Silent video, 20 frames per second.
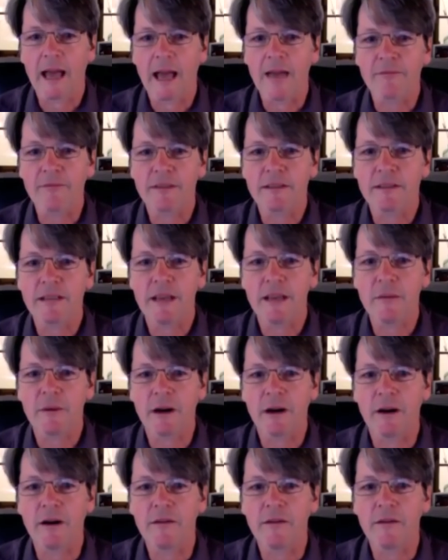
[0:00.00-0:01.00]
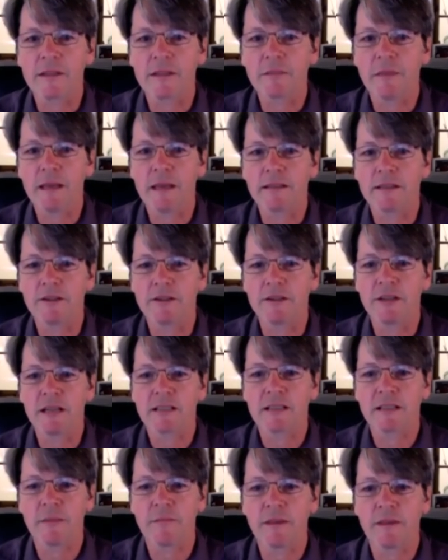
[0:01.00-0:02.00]
And I'll have to say, when I heard this message,
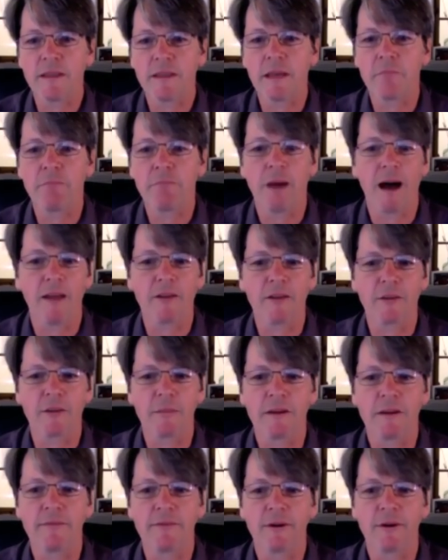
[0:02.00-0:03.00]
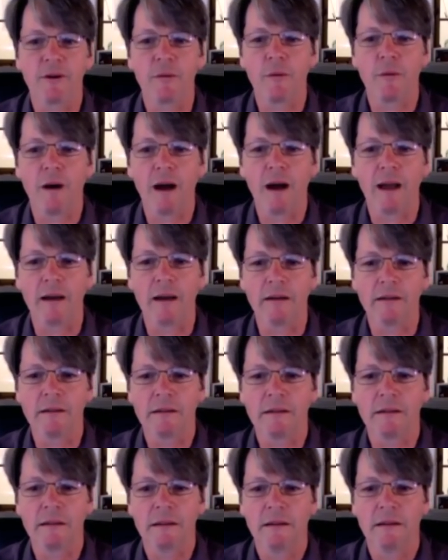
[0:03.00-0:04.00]
that's something that bothered me for a
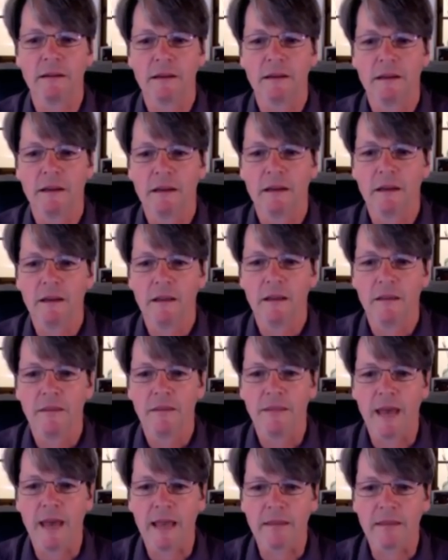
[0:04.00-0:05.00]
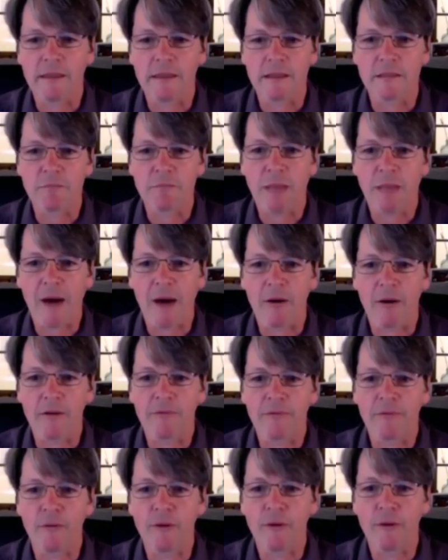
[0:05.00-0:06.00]
while. That this
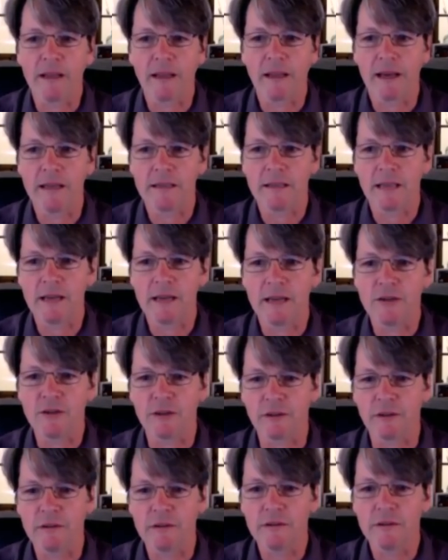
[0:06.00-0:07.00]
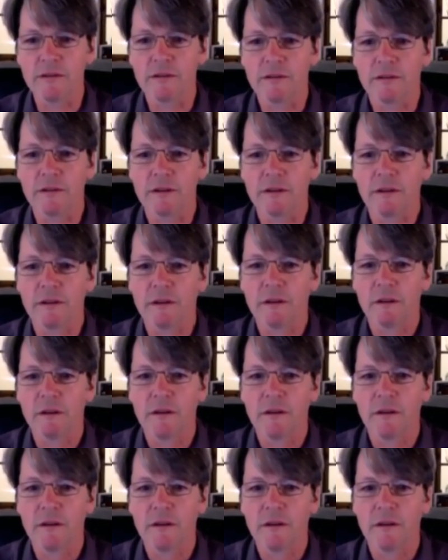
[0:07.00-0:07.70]
powerful realizations